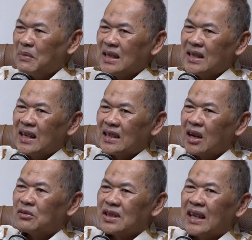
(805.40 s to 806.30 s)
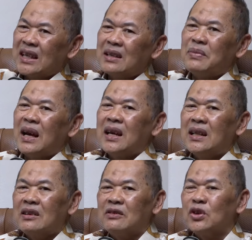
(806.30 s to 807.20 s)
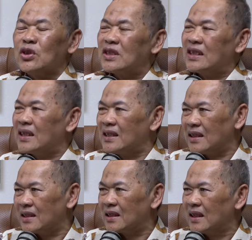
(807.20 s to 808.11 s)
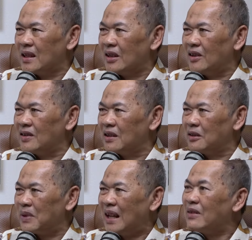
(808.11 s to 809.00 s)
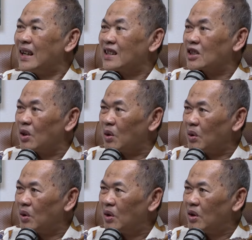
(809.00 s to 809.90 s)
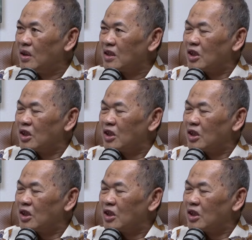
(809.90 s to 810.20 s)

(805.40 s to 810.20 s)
emission is offset by the photosynthesis of the plant when it's grown.